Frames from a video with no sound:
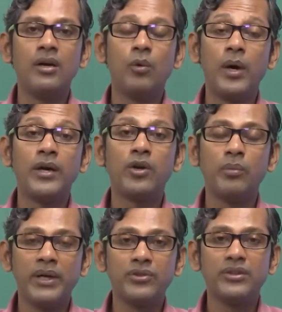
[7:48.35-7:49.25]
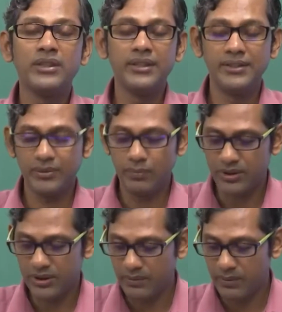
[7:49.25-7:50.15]
1 order of magnitude increase is
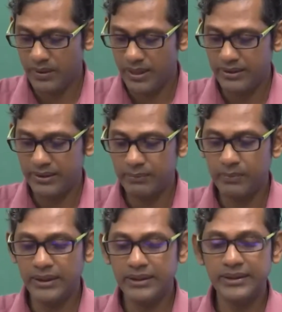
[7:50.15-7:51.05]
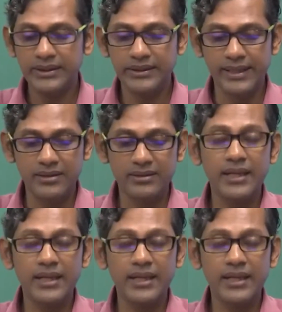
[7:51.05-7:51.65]
possible by in this case.